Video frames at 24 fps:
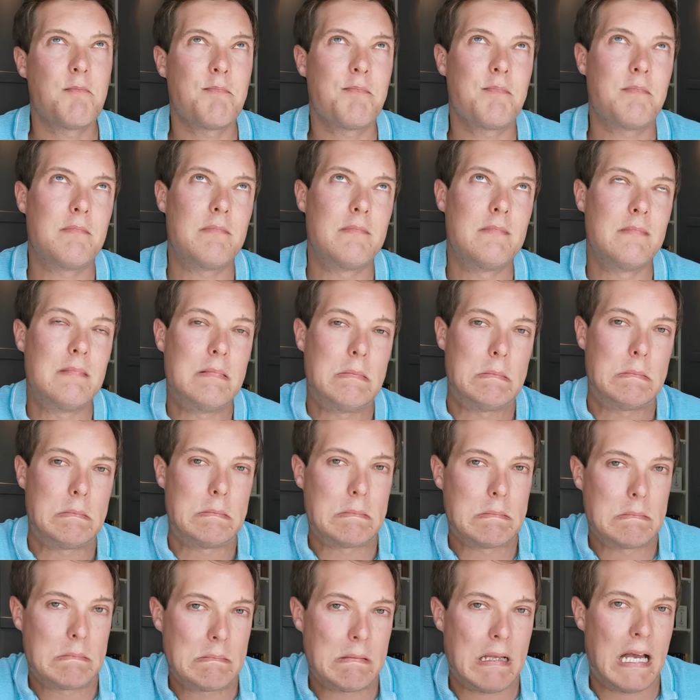
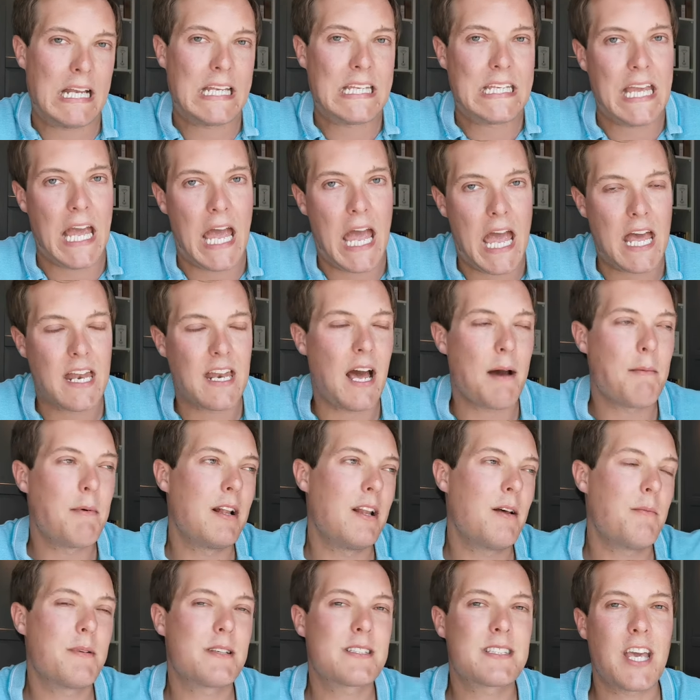Again, I'm
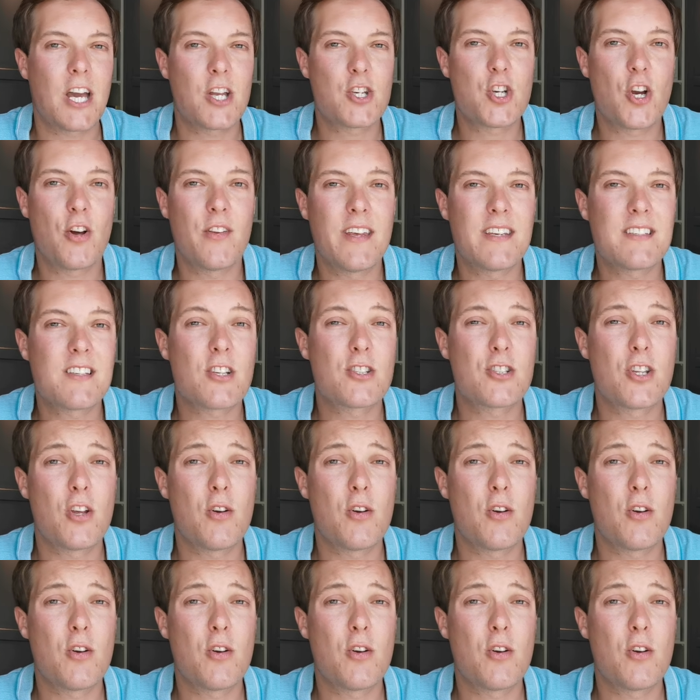a little bit sketchy on this.